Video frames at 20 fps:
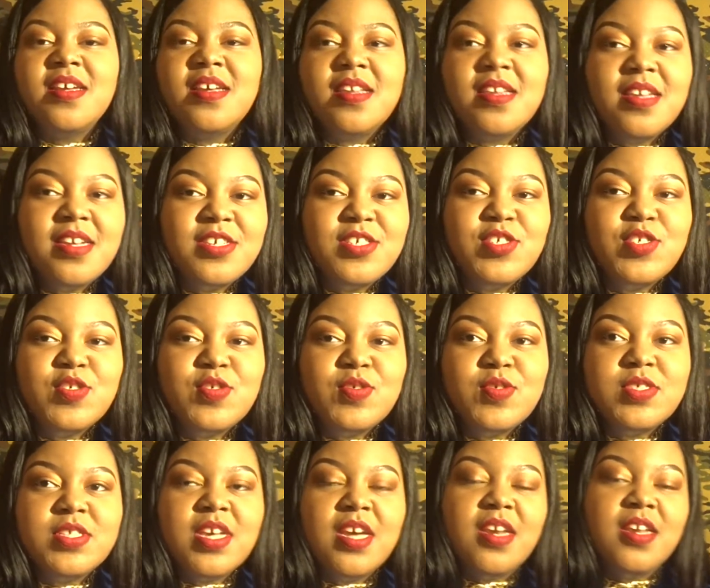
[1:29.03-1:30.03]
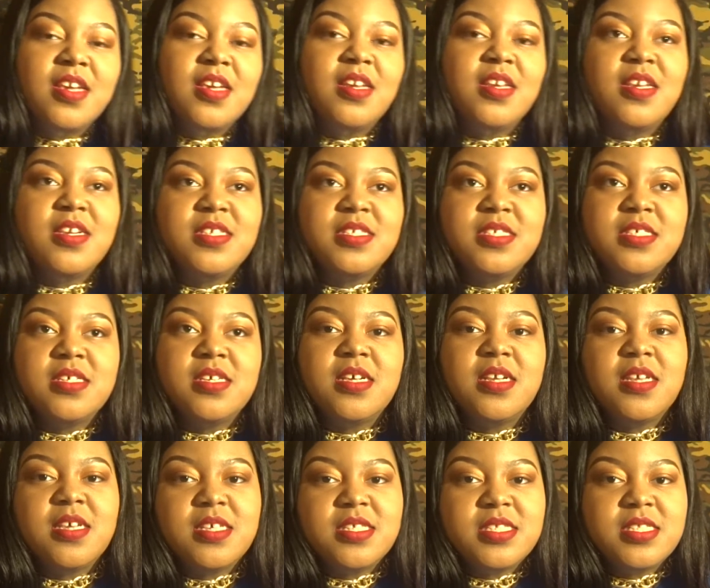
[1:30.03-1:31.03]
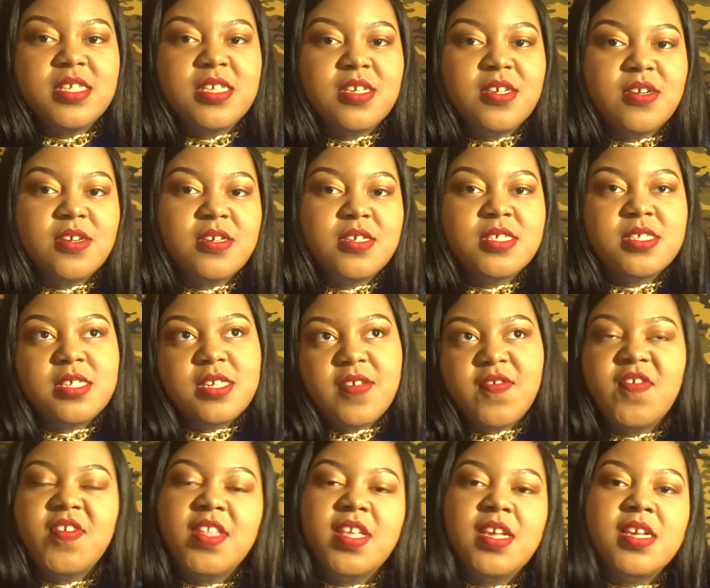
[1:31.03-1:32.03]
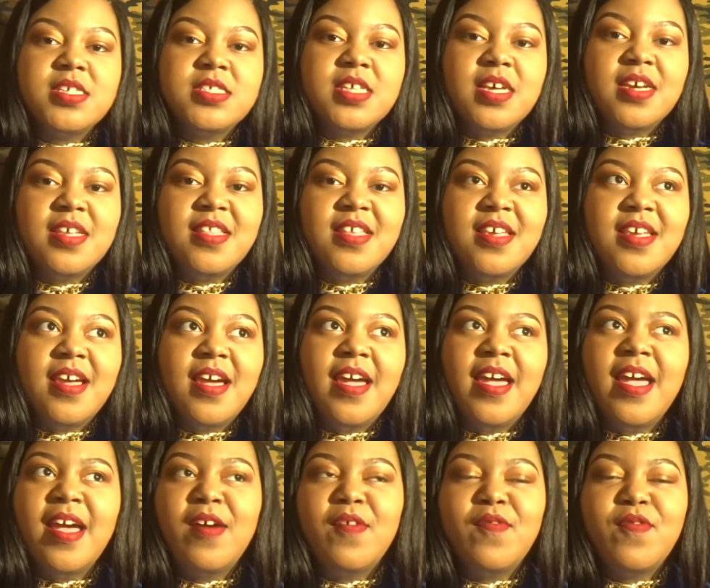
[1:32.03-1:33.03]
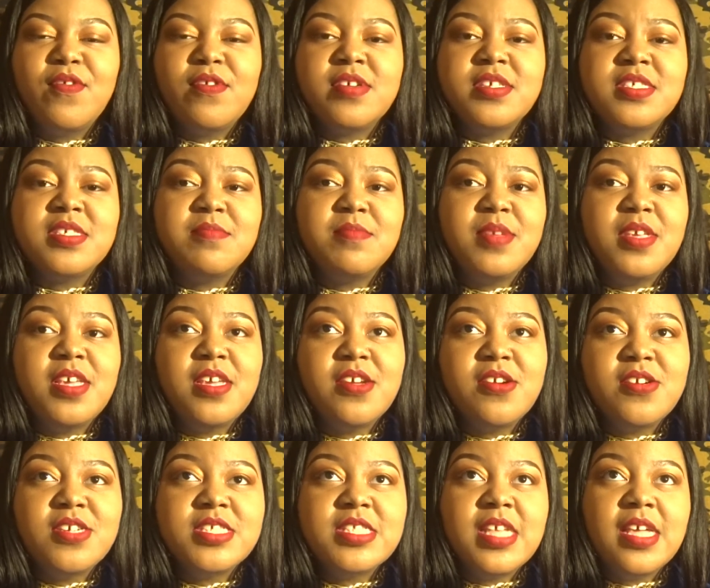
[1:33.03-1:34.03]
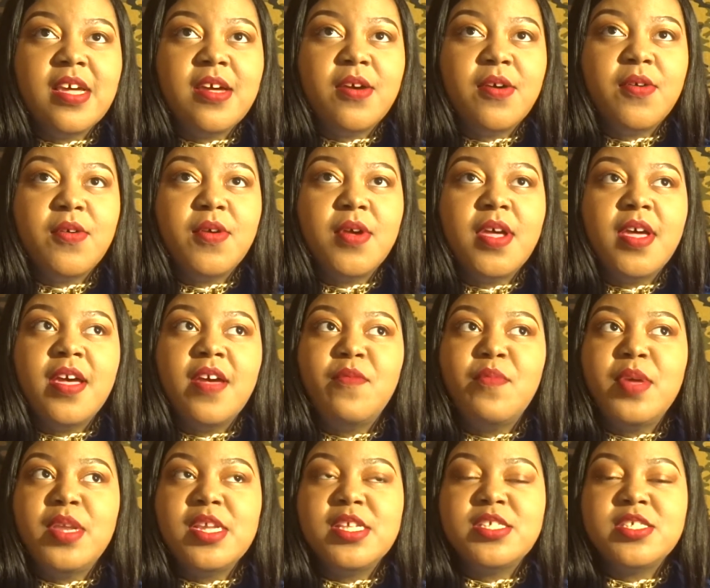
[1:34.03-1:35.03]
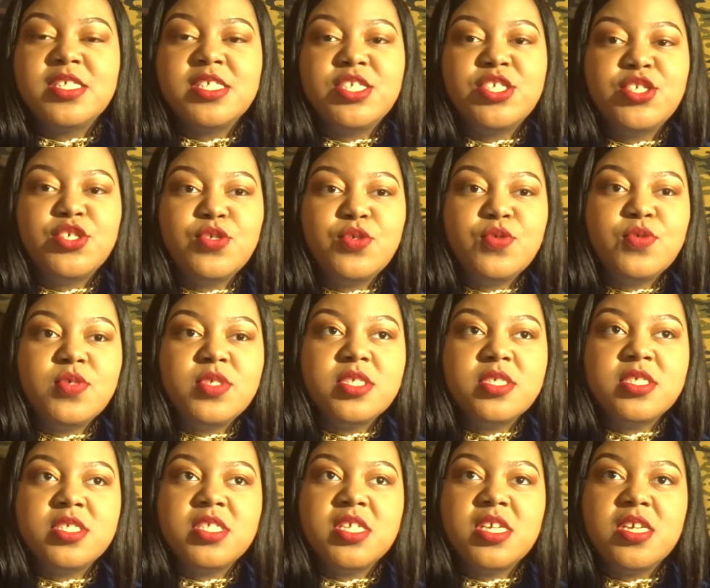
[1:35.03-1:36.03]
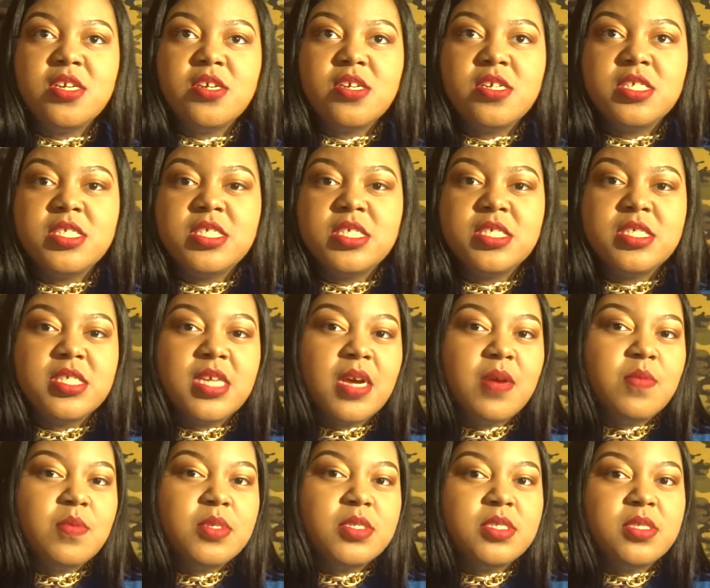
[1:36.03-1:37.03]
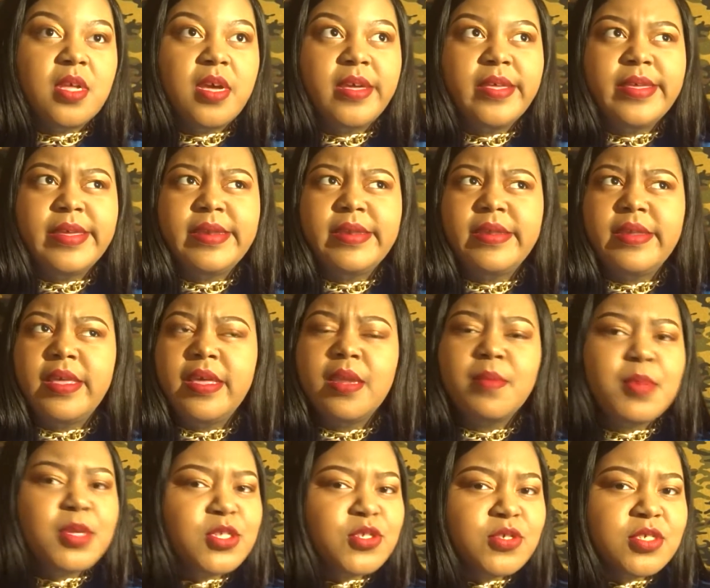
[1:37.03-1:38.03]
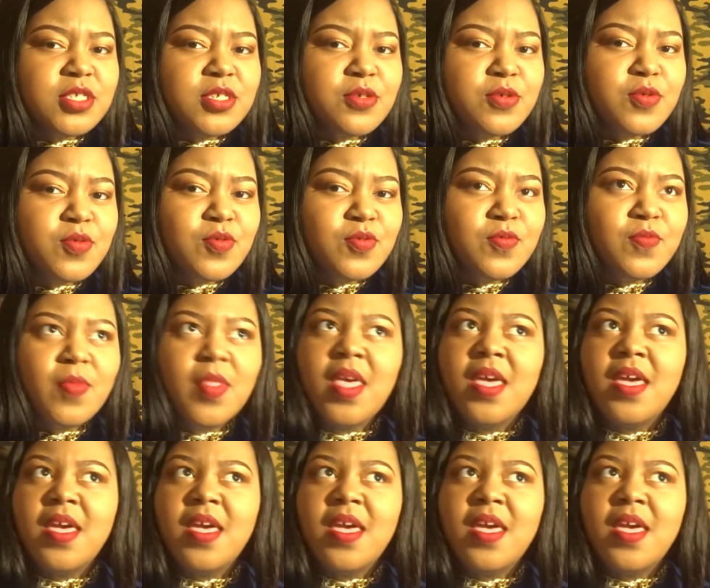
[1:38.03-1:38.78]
collect shoes, kind of connects, collect sneakers and different things like that. I have for some years now. Been into shoes and sneakers since I was like in elementary school.